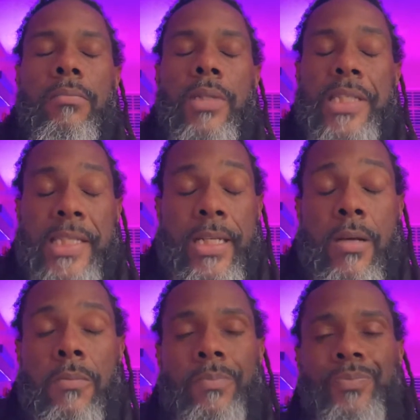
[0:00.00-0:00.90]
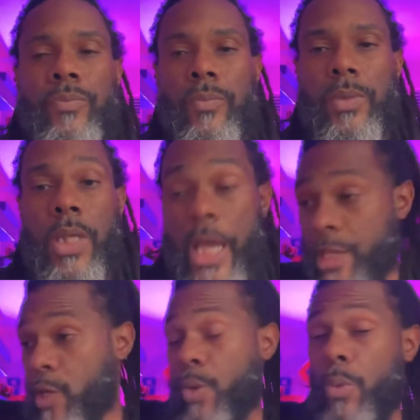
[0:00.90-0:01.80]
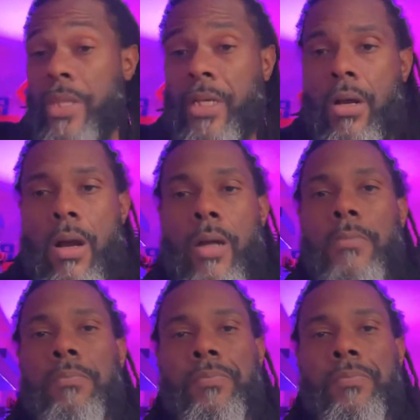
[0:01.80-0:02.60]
casino, and you can win the car.